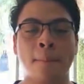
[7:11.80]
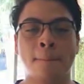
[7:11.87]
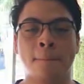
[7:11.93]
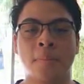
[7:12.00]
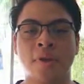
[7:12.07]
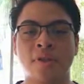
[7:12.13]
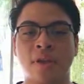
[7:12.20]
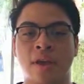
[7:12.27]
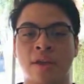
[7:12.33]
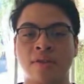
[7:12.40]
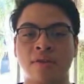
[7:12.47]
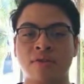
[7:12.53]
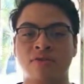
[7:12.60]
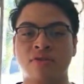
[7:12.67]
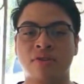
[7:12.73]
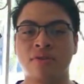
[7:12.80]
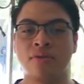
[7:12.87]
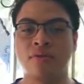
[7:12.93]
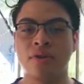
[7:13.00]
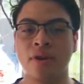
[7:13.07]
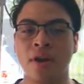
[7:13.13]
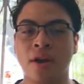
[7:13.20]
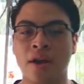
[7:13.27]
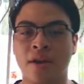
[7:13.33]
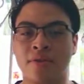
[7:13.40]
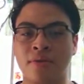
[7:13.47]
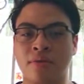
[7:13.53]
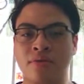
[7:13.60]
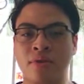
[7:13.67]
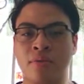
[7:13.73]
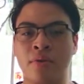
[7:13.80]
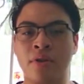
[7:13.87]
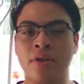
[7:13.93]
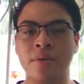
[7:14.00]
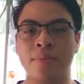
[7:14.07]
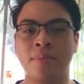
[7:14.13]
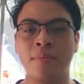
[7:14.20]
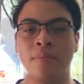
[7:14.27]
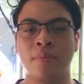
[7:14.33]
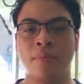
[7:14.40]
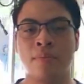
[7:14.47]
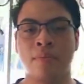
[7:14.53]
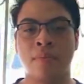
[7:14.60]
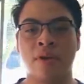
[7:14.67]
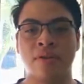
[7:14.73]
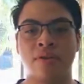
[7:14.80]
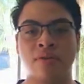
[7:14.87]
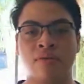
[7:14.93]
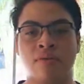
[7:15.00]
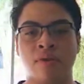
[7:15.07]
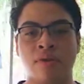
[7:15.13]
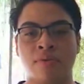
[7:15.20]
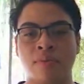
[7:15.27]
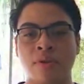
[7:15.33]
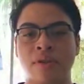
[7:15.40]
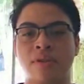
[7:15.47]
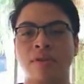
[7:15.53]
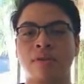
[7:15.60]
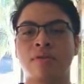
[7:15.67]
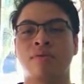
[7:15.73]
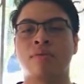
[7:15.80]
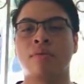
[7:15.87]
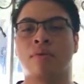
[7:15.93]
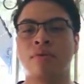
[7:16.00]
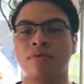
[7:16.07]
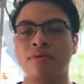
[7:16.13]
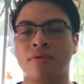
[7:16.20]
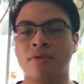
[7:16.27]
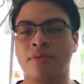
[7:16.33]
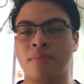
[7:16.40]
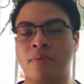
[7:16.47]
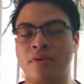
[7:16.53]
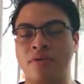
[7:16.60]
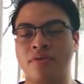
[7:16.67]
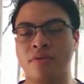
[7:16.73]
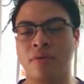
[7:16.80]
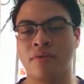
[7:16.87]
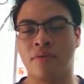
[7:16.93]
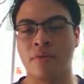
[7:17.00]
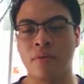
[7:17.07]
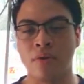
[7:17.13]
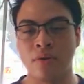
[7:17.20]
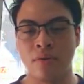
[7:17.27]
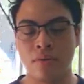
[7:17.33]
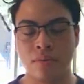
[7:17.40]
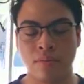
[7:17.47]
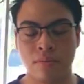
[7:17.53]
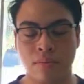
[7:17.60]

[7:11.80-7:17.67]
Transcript: mid-18th century and had consequently been transmitted to all spheres of culture.